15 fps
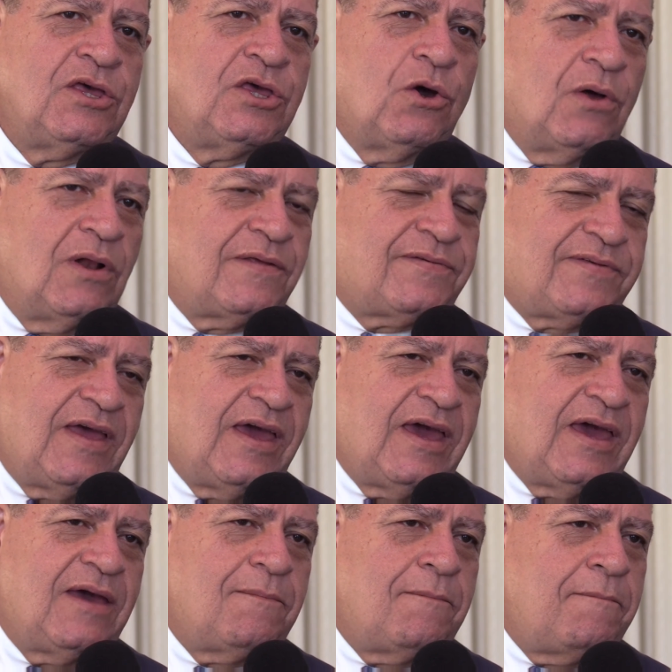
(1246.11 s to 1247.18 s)
you will
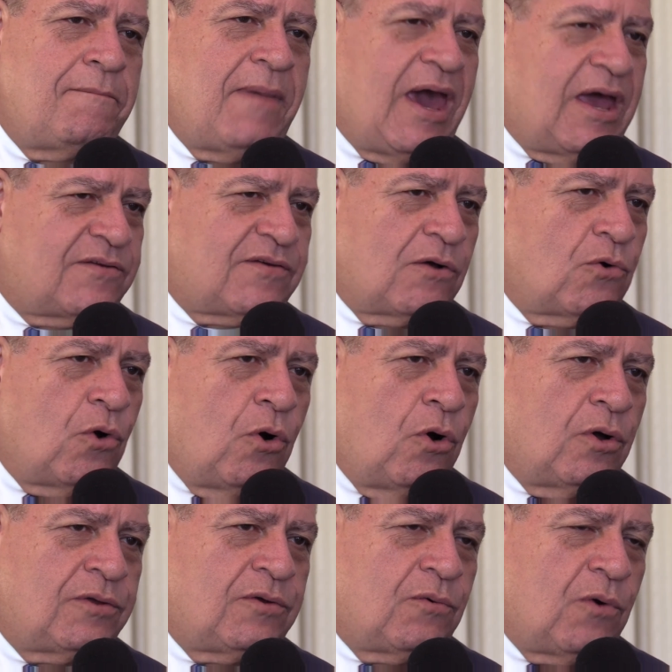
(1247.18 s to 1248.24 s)
see major
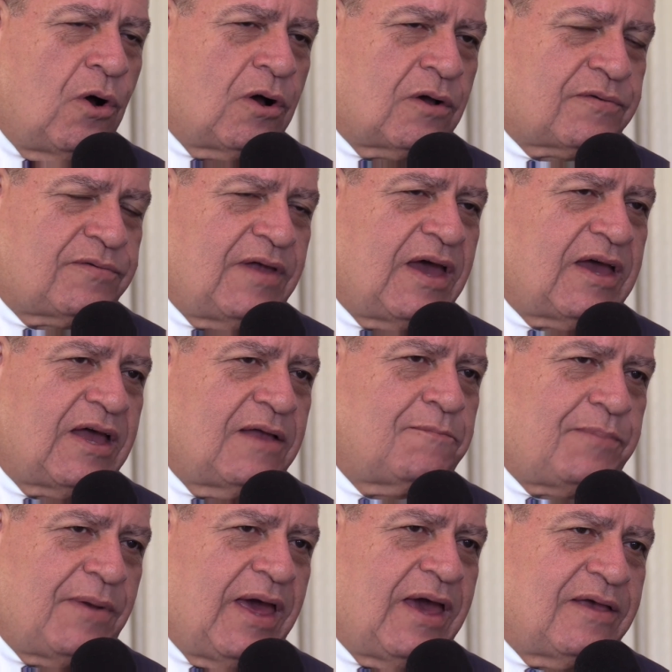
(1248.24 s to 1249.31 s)
road works taking
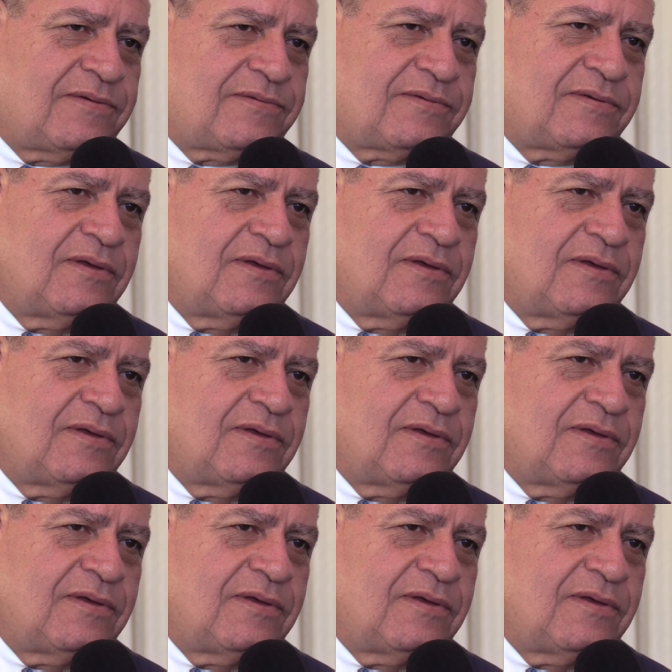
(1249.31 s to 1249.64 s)
place